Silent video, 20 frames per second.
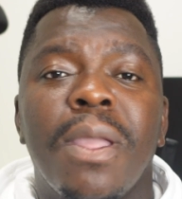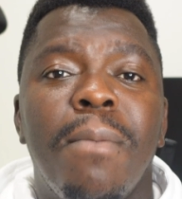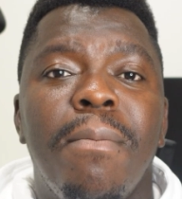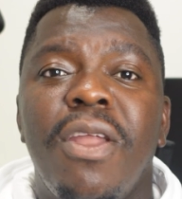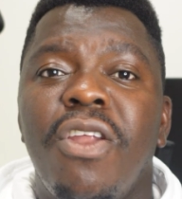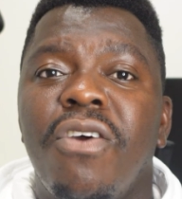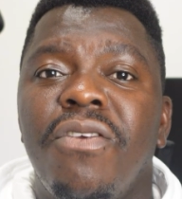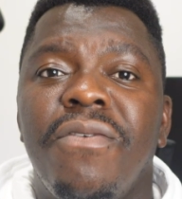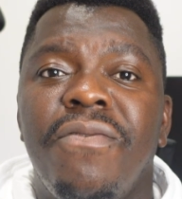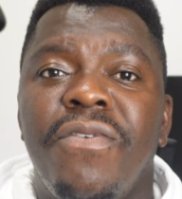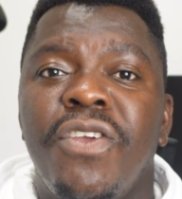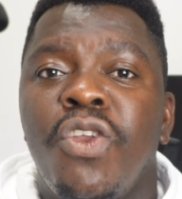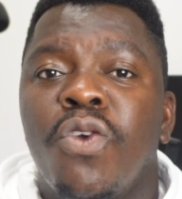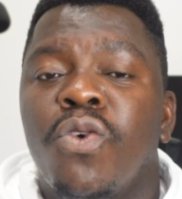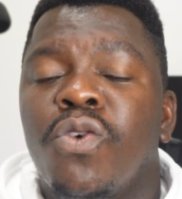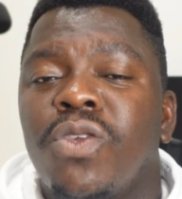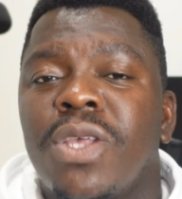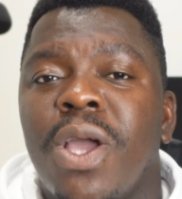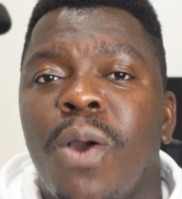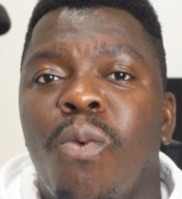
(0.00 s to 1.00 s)
many of the
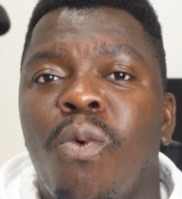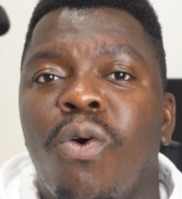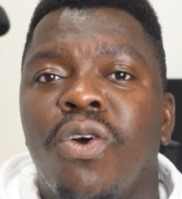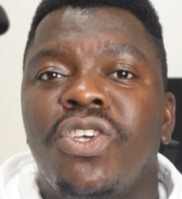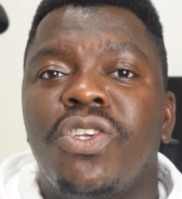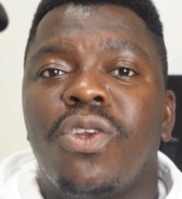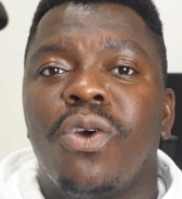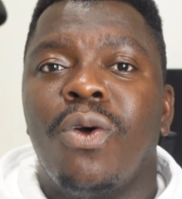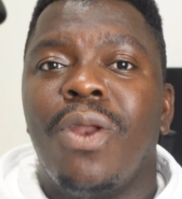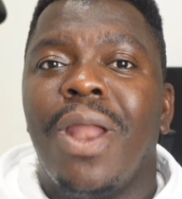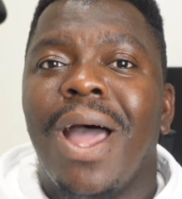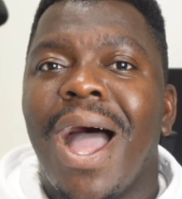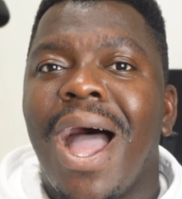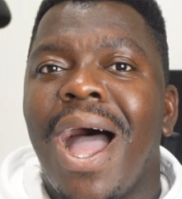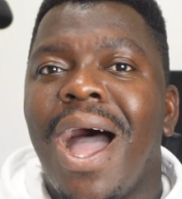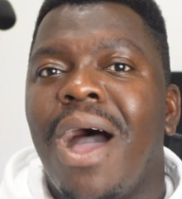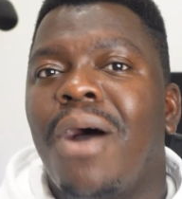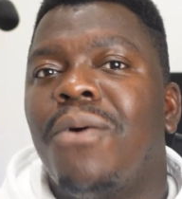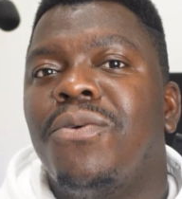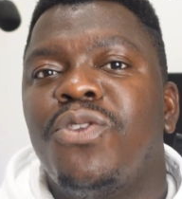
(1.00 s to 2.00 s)
videos I watched on
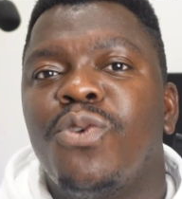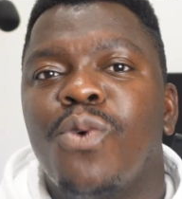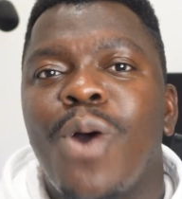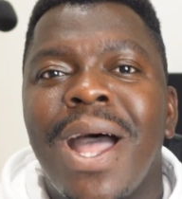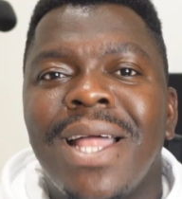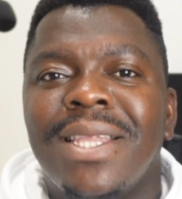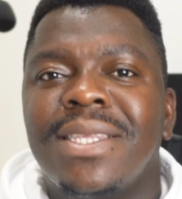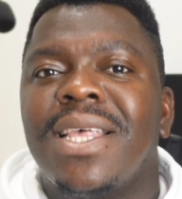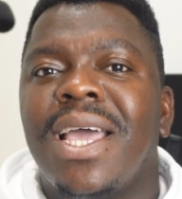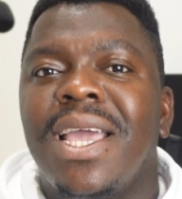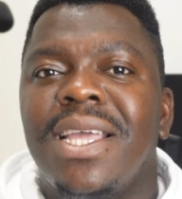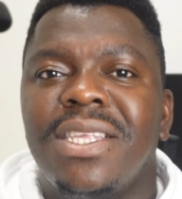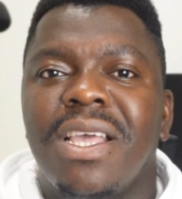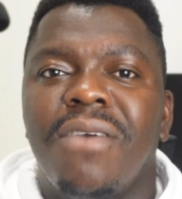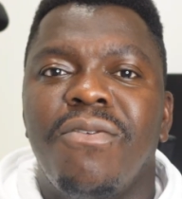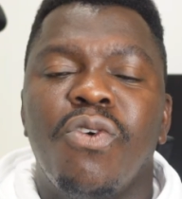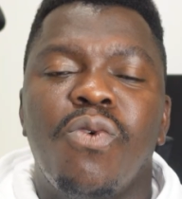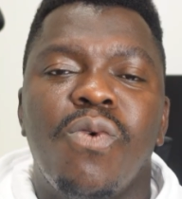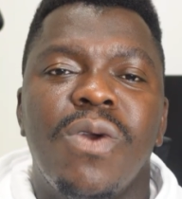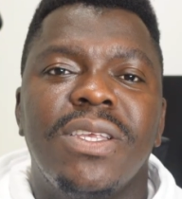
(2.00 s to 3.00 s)
how to answer
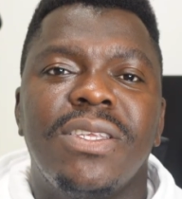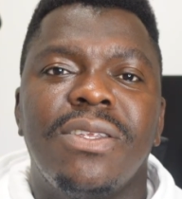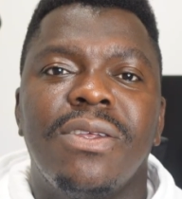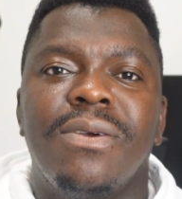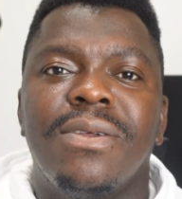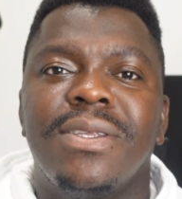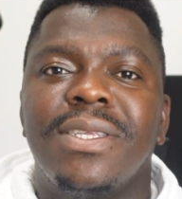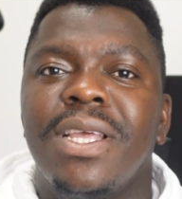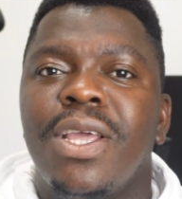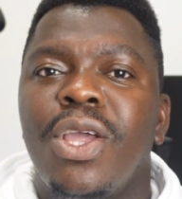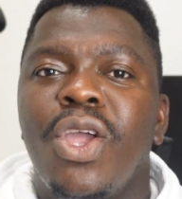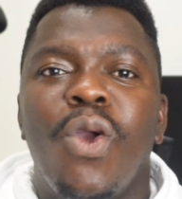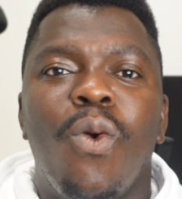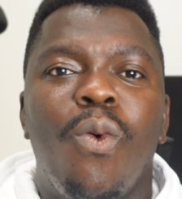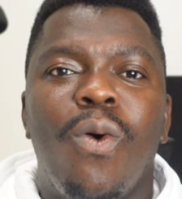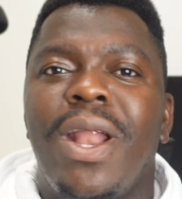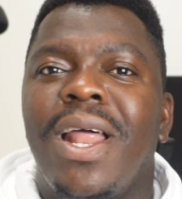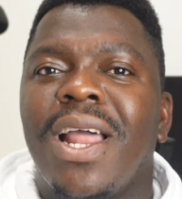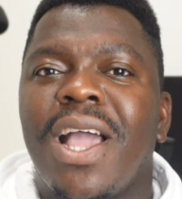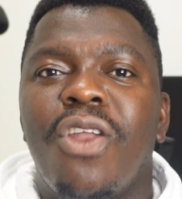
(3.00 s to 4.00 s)
interview questions,
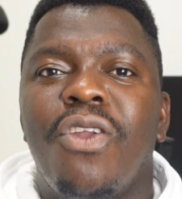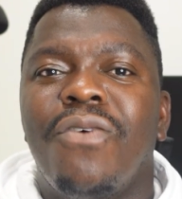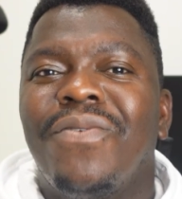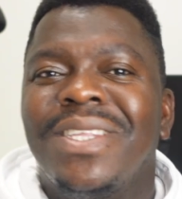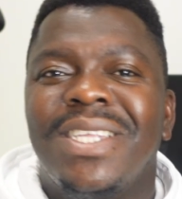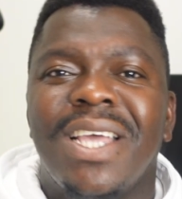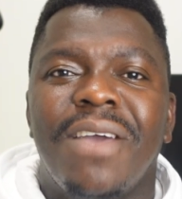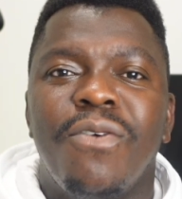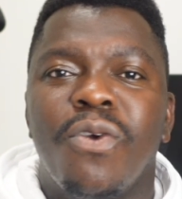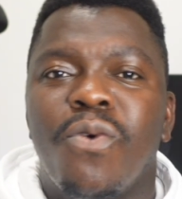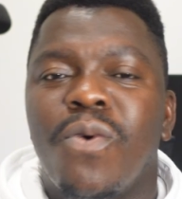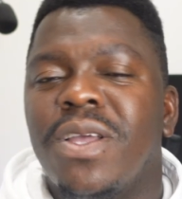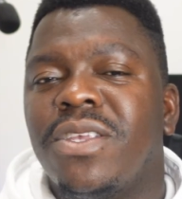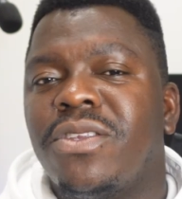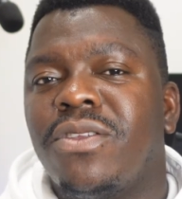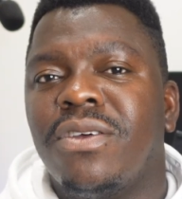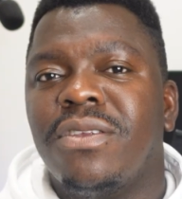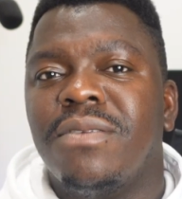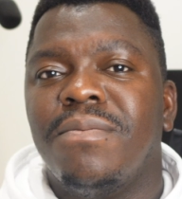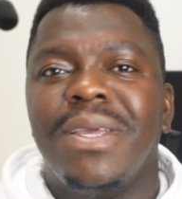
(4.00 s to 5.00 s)
what kind of interview
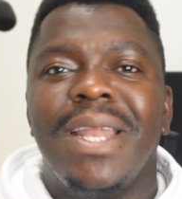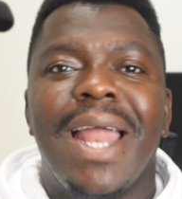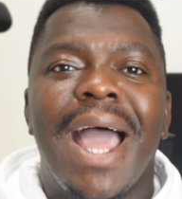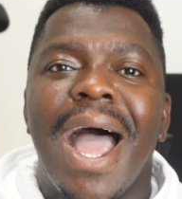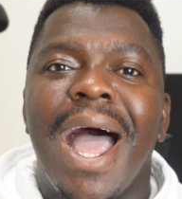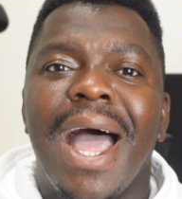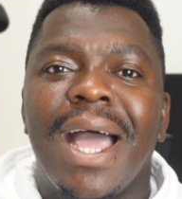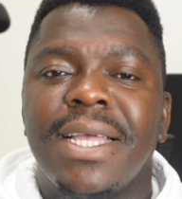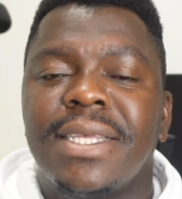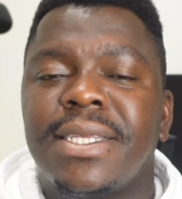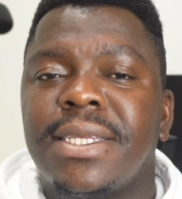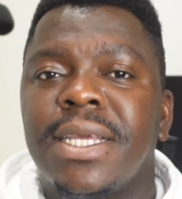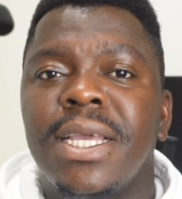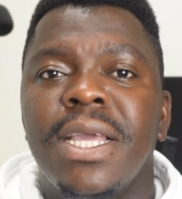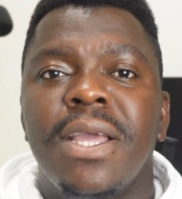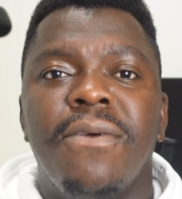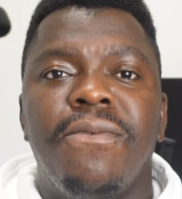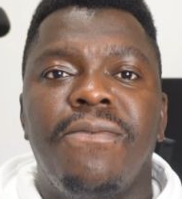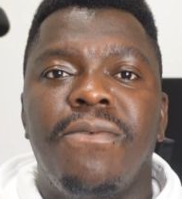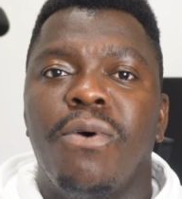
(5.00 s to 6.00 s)
questions being asked
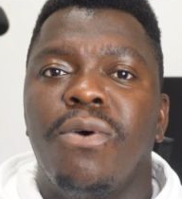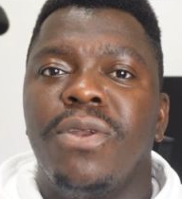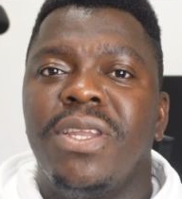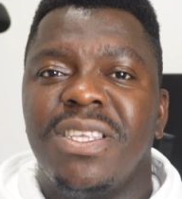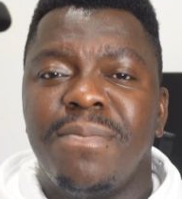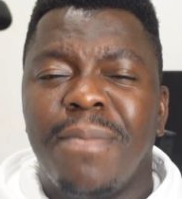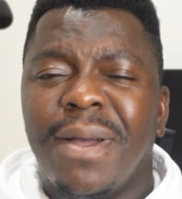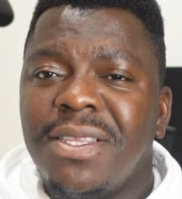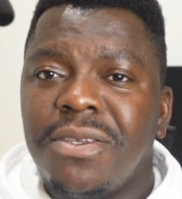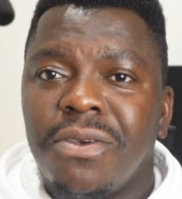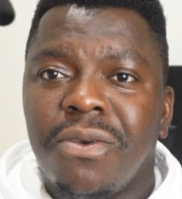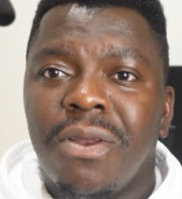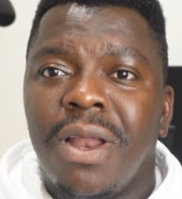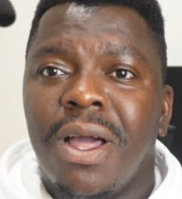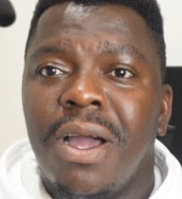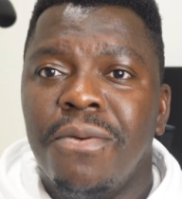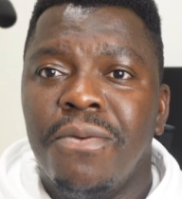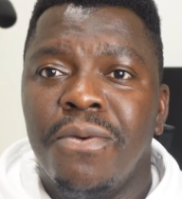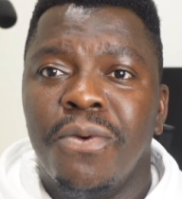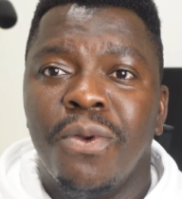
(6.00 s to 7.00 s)
for this
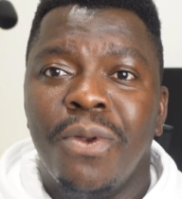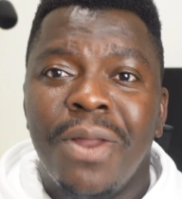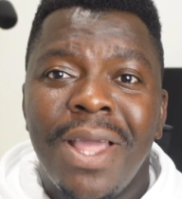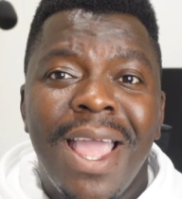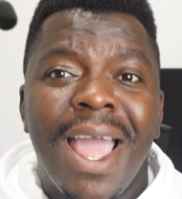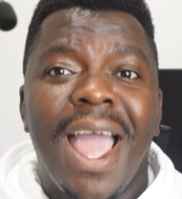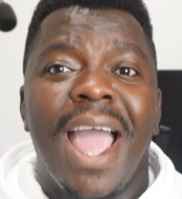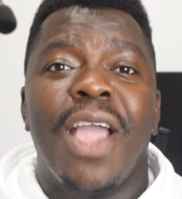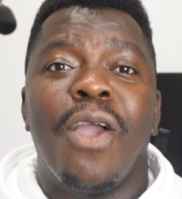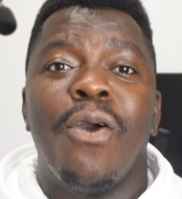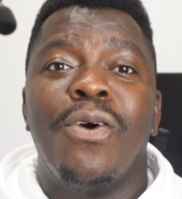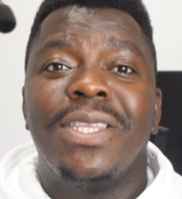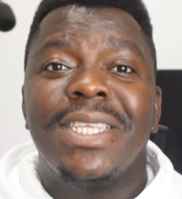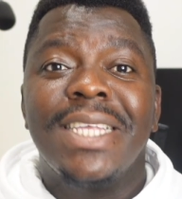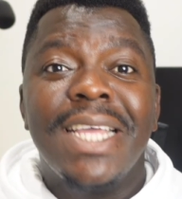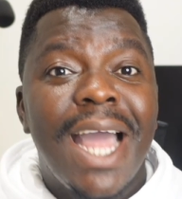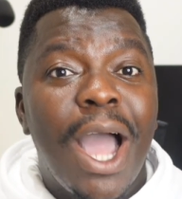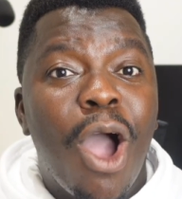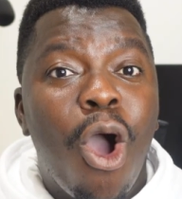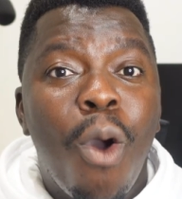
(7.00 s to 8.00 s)
particular role, I got
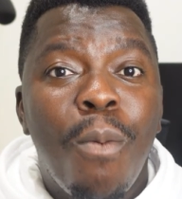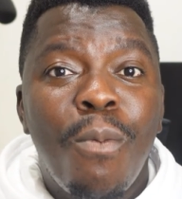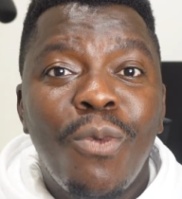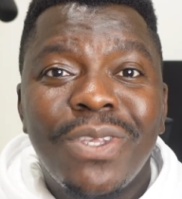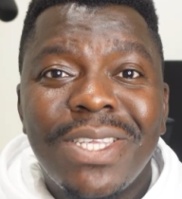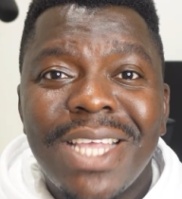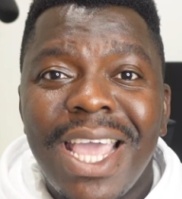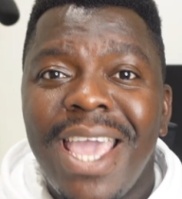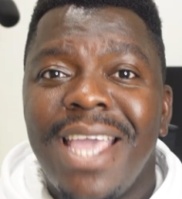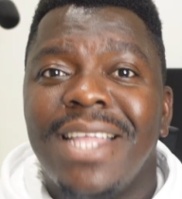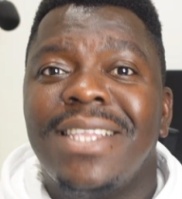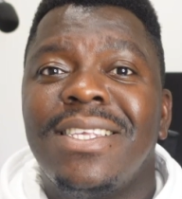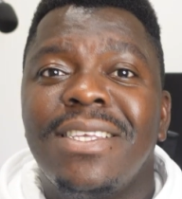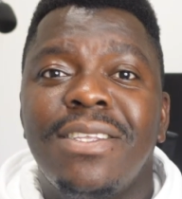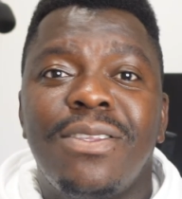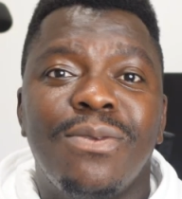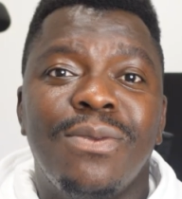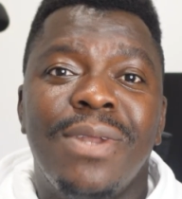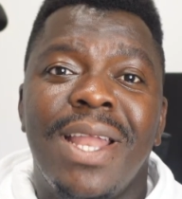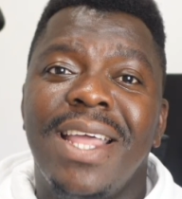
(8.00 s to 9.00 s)
almost 80
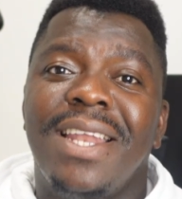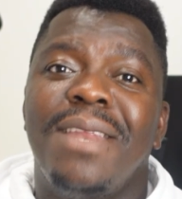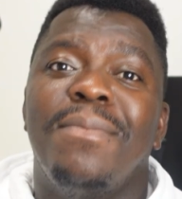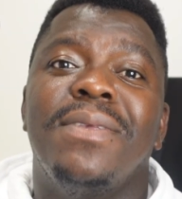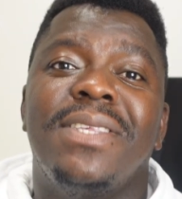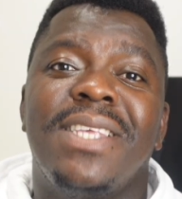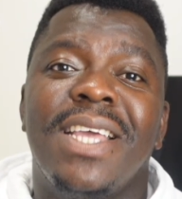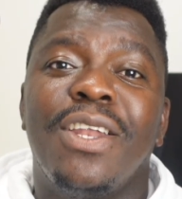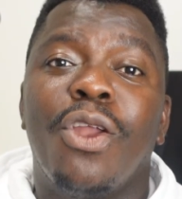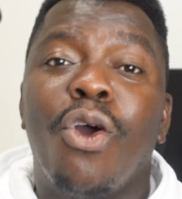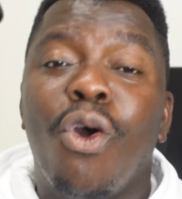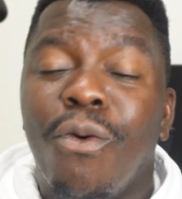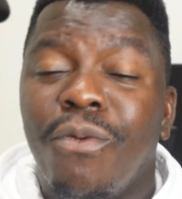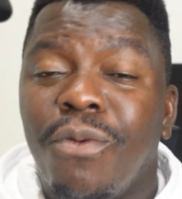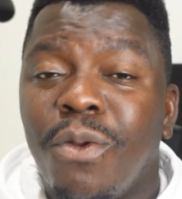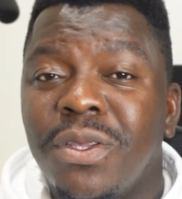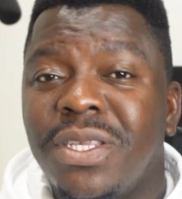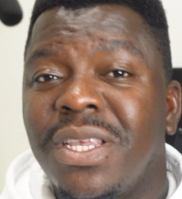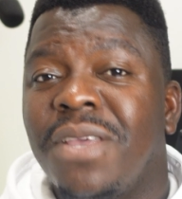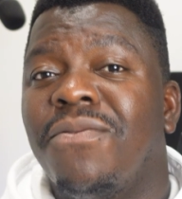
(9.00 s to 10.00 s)
to 90%
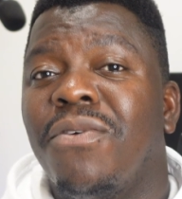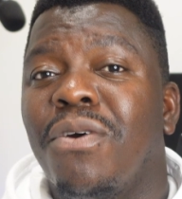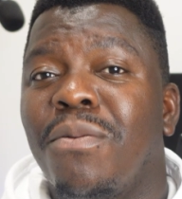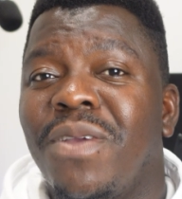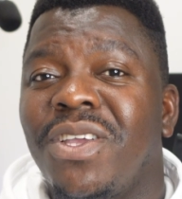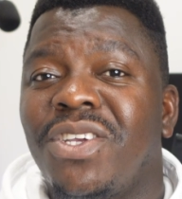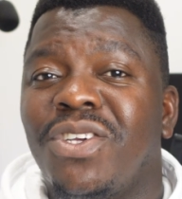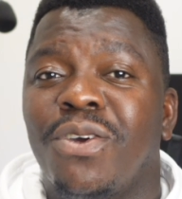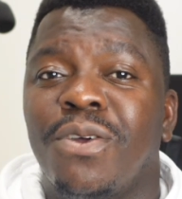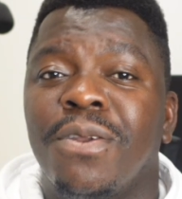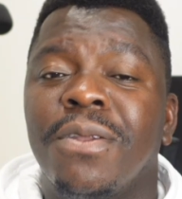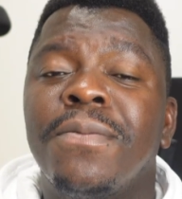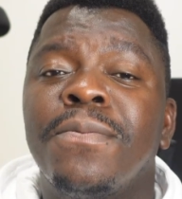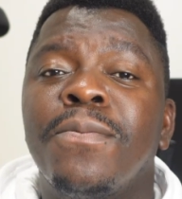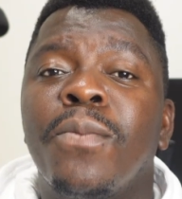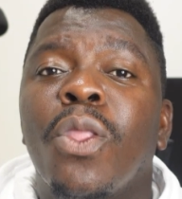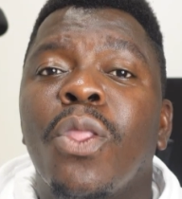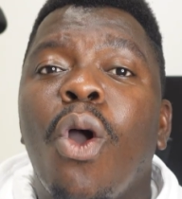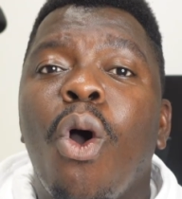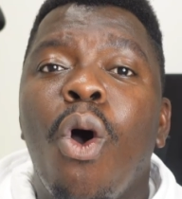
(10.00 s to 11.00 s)
of those information
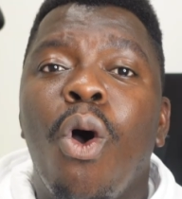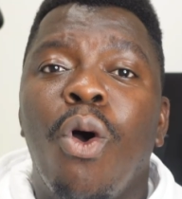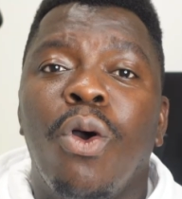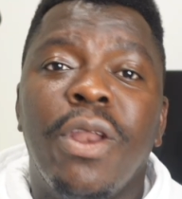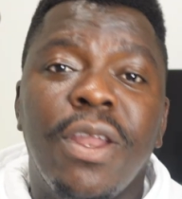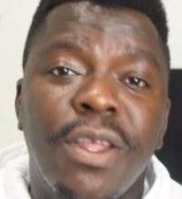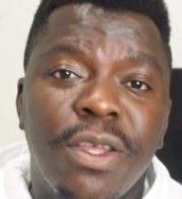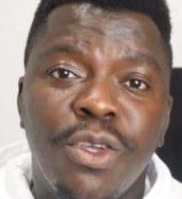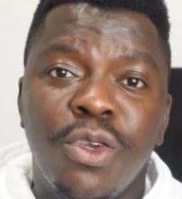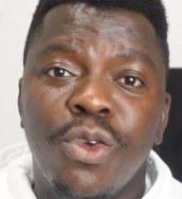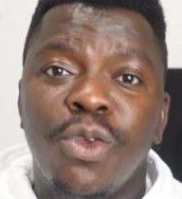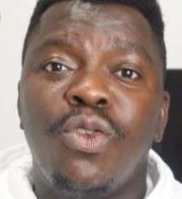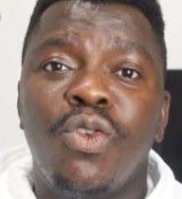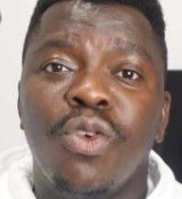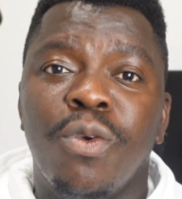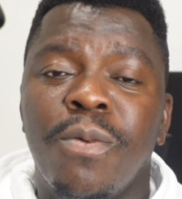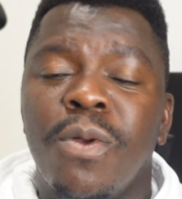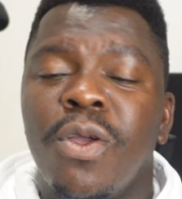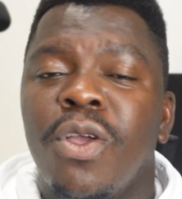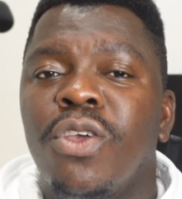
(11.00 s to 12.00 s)
on
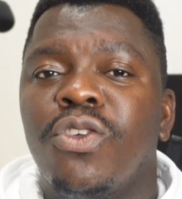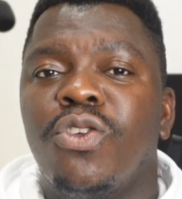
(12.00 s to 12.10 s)
YouTube.